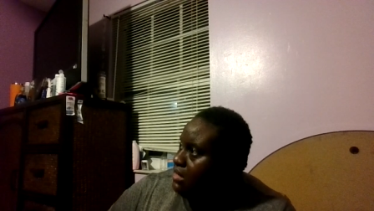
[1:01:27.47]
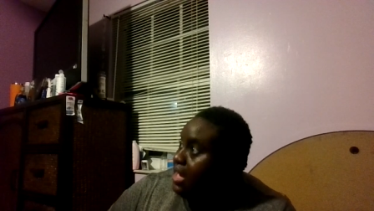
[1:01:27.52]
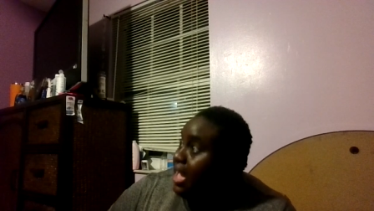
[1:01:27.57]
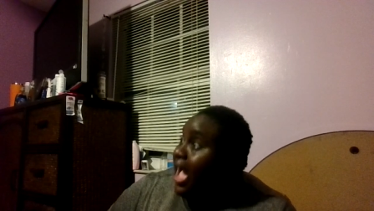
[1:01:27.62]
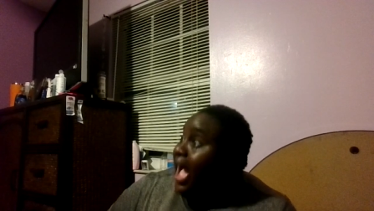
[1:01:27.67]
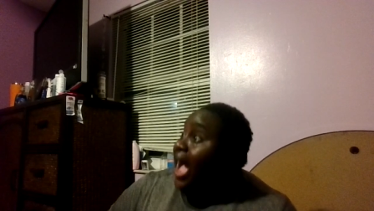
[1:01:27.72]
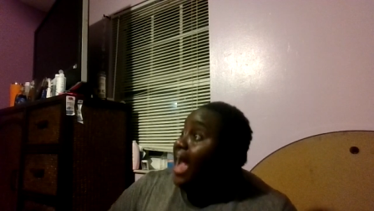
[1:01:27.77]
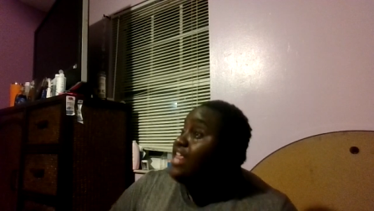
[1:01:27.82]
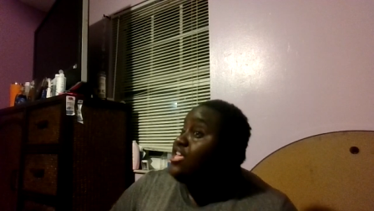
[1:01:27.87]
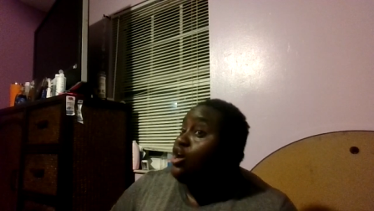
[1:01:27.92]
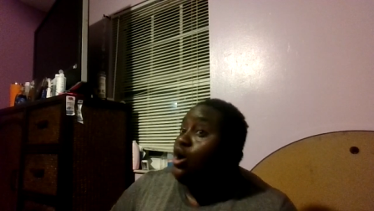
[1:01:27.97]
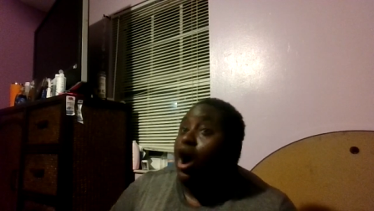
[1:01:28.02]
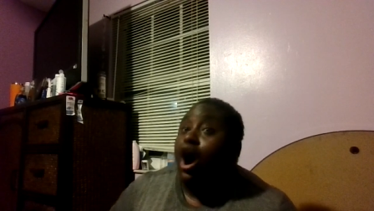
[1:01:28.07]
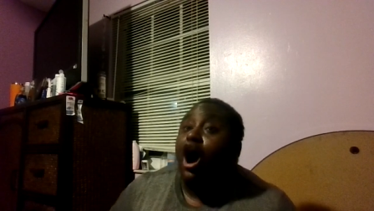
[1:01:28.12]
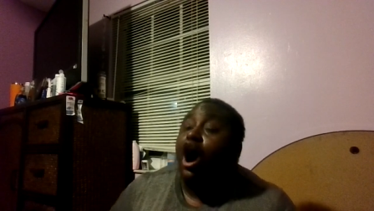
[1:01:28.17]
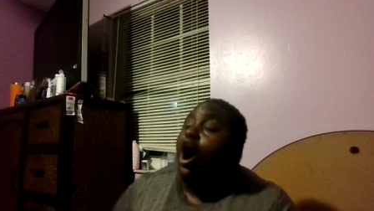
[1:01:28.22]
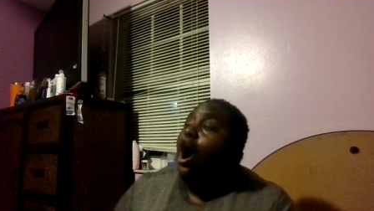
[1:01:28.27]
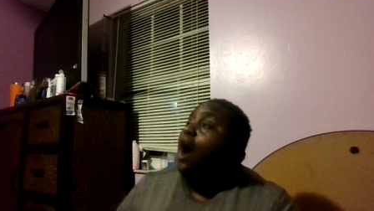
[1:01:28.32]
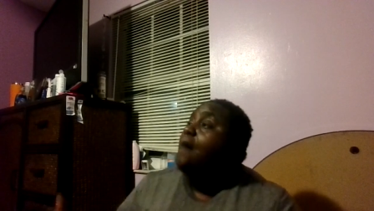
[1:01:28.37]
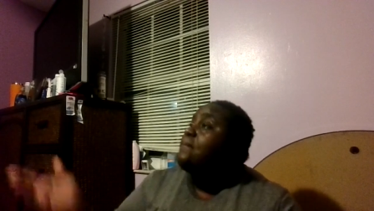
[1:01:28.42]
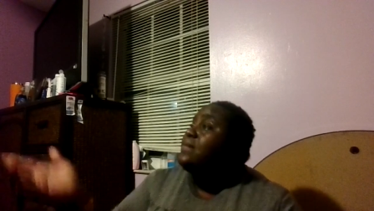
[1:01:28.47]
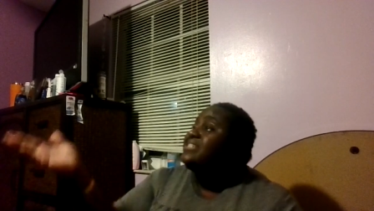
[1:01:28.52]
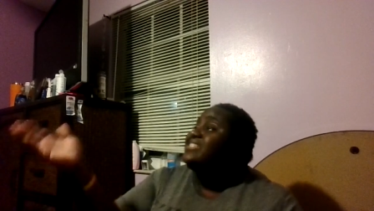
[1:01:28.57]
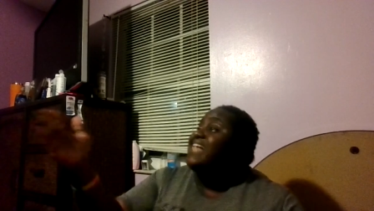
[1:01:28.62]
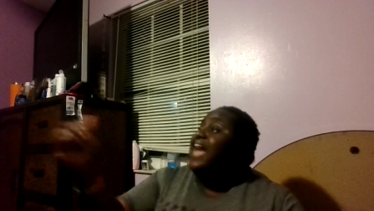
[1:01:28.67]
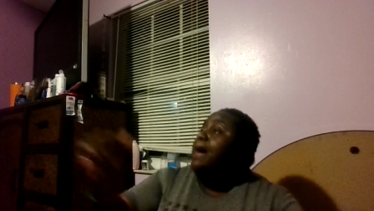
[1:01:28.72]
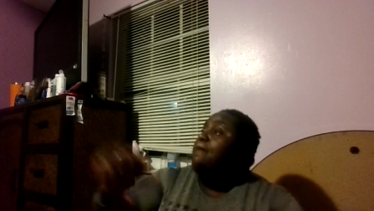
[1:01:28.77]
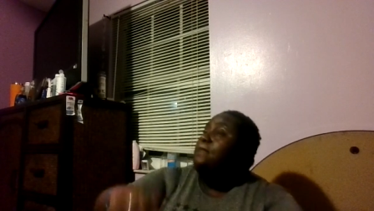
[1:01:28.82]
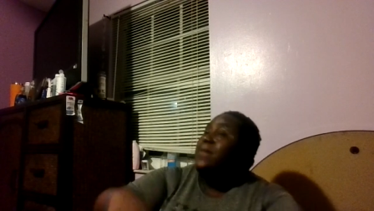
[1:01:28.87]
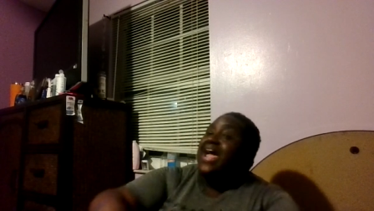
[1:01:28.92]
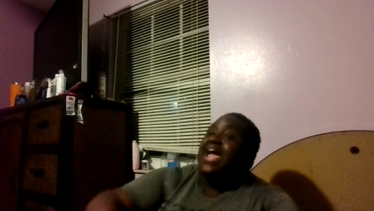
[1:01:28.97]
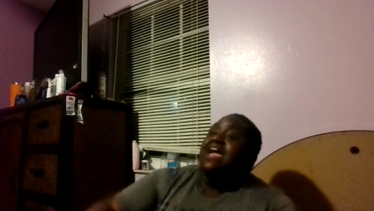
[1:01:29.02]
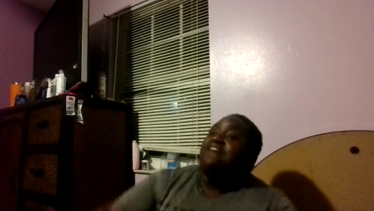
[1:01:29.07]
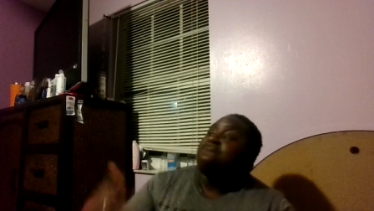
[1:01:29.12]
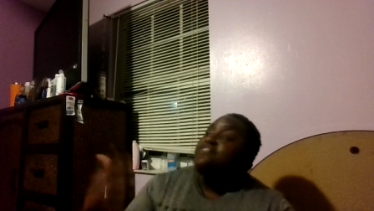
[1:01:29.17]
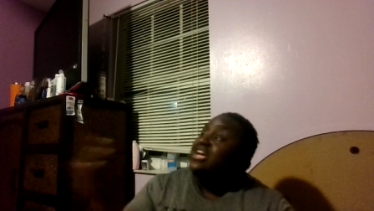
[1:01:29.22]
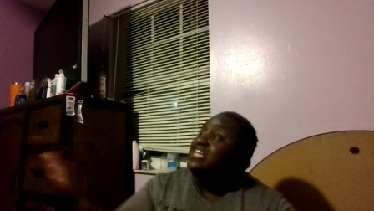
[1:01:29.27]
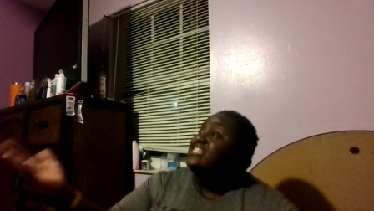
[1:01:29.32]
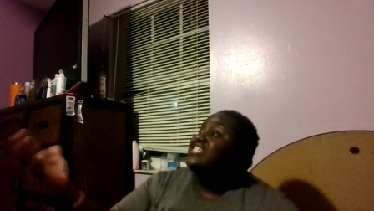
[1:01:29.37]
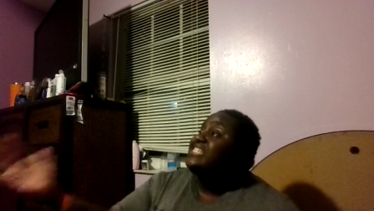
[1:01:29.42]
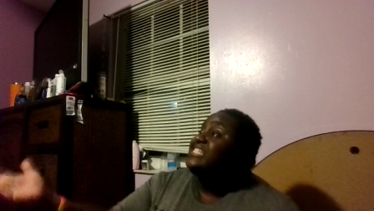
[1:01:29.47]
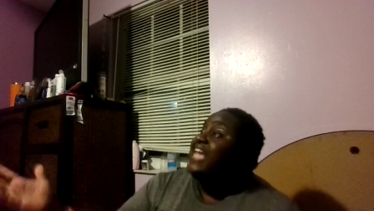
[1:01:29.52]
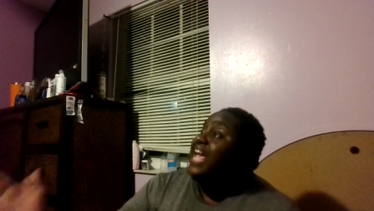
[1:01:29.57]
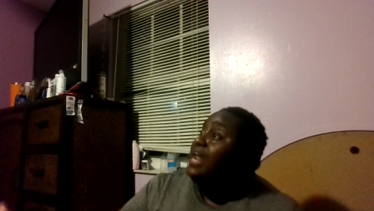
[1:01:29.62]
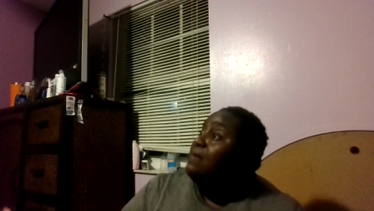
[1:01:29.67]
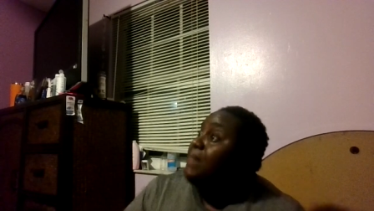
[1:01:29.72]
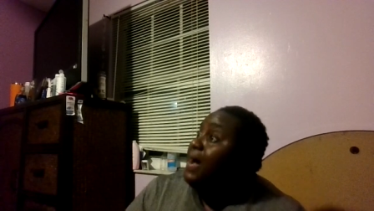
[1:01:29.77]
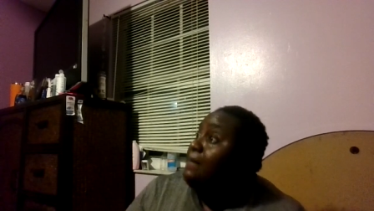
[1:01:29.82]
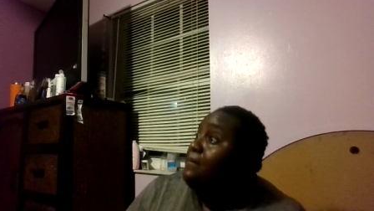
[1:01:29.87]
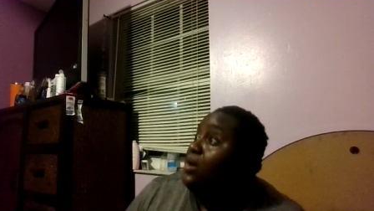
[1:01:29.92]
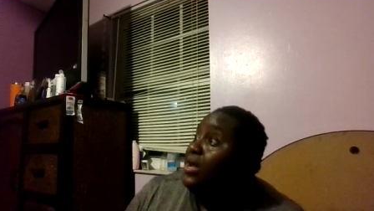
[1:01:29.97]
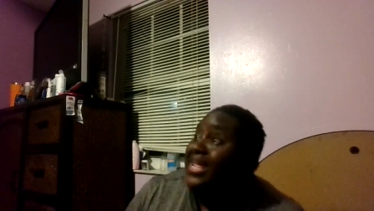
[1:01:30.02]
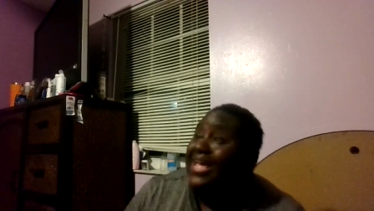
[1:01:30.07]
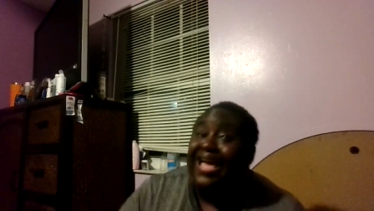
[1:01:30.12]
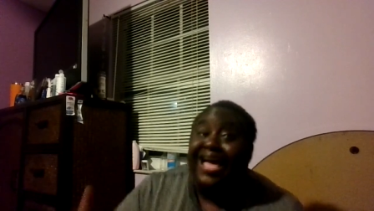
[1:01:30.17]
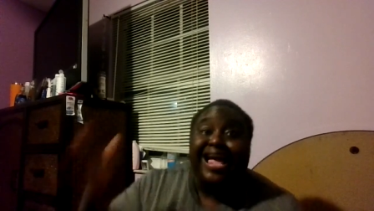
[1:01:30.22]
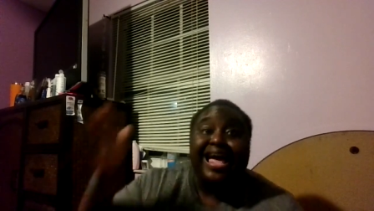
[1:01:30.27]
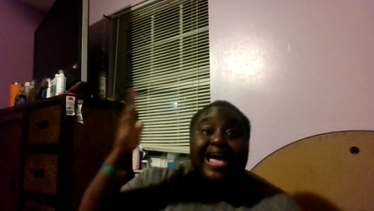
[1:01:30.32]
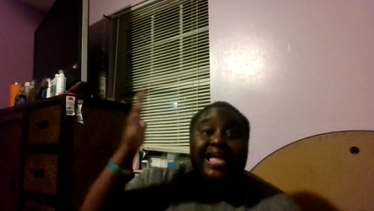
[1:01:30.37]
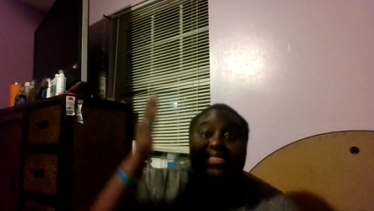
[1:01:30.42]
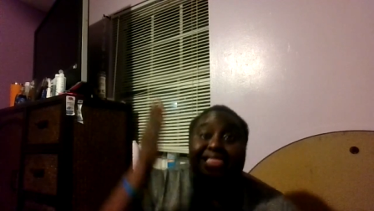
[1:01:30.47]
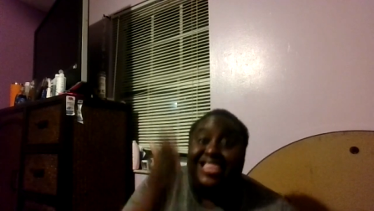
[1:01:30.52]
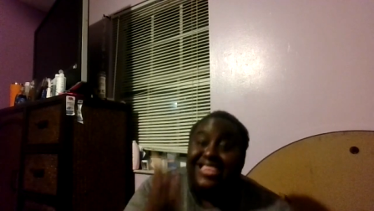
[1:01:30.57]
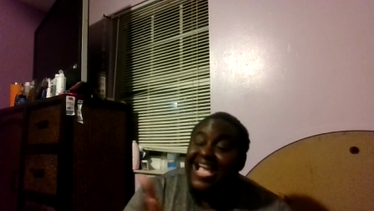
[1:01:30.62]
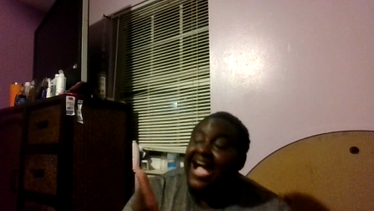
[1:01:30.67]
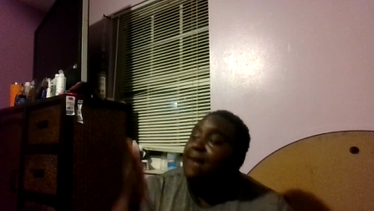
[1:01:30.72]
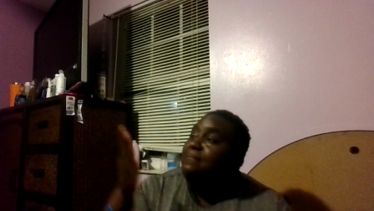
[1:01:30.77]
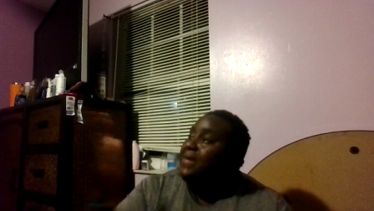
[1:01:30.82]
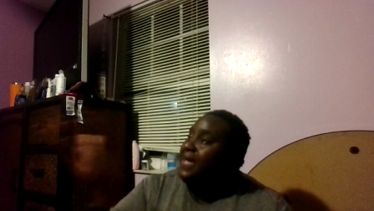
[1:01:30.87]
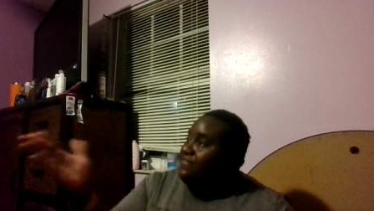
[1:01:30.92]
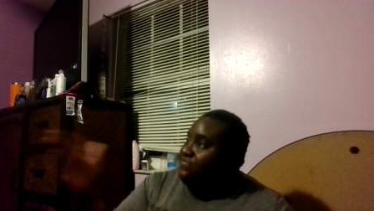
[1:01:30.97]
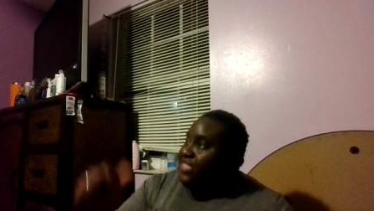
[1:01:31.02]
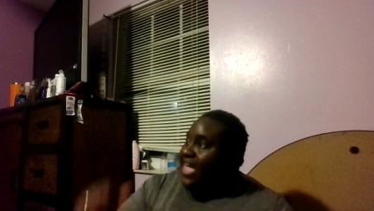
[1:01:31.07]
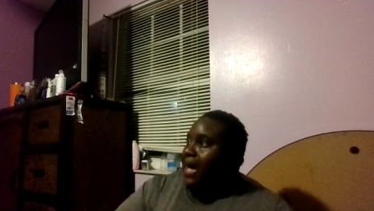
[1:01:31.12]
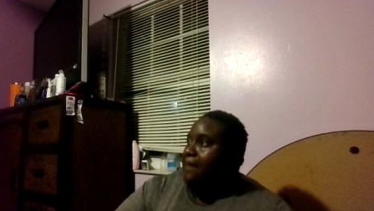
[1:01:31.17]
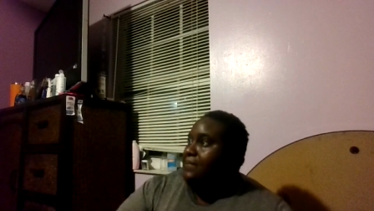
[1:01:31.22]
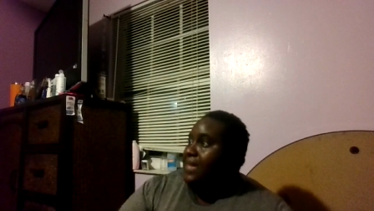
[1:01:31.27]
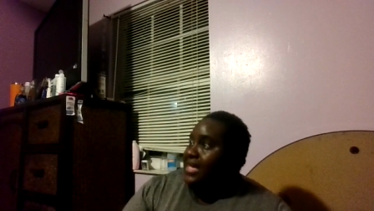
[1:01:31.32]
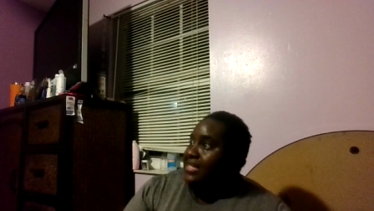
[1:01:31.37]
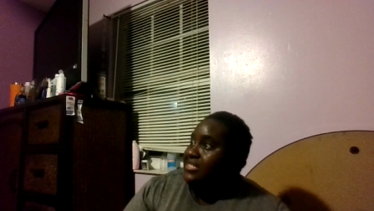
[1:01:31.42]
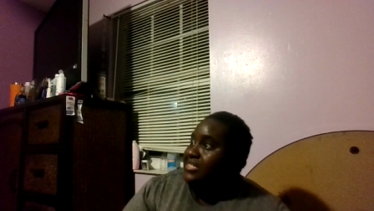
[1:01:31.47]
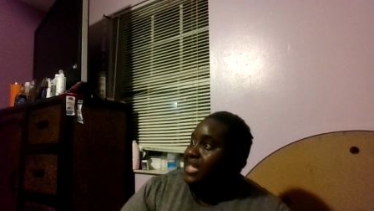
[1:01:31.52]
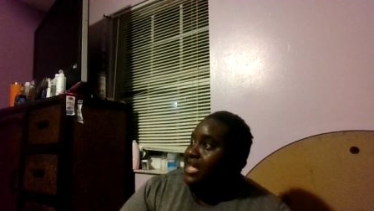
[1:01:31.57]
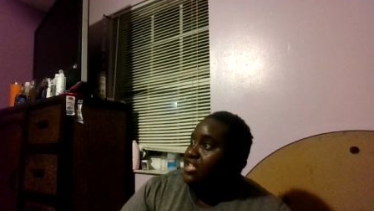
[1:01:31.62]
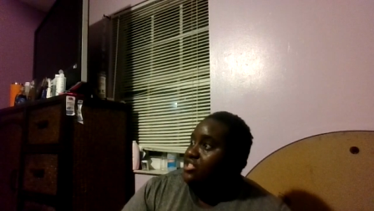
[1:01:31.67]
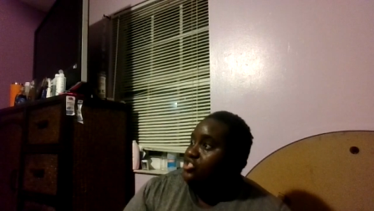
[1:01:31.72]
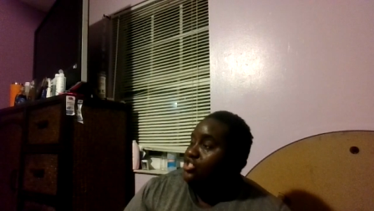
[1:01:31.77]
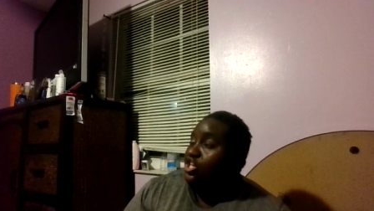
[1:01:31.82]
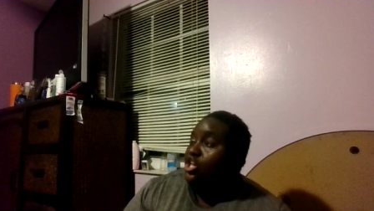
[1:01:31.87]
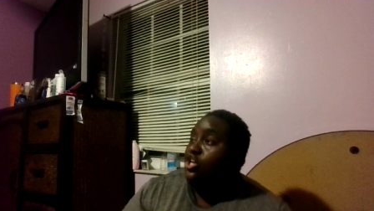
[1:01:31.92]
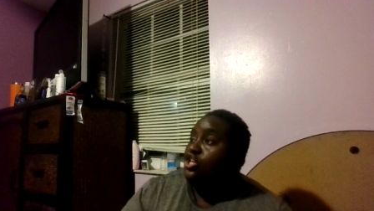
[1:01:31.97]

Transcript: days. And you, how much I pay if you steal my money? 20, tell me if that makes days. sense.